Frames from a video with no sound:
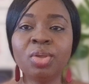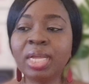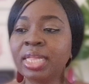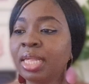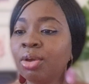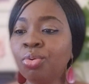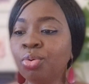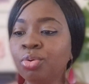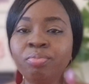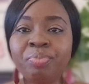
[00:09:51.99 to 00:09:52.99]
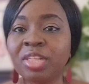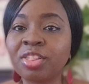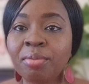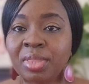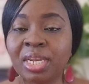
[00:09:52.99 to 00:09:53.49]
you can say, oh, pick
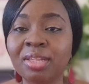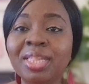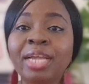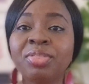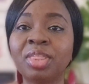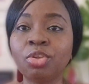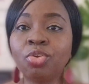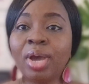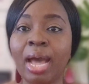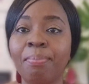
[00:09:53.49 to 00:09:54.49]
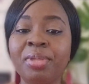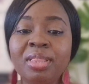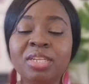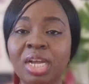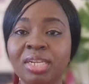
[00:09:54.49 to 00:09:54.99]
something else that you think you are happy
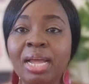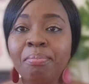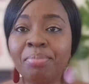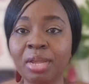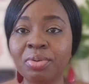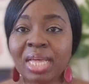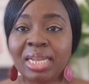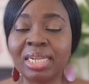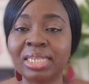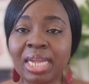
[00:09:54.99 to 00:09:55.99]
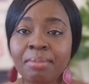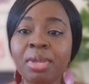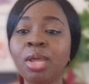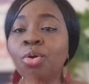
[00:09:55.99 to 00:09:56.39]
the child can play with at that time.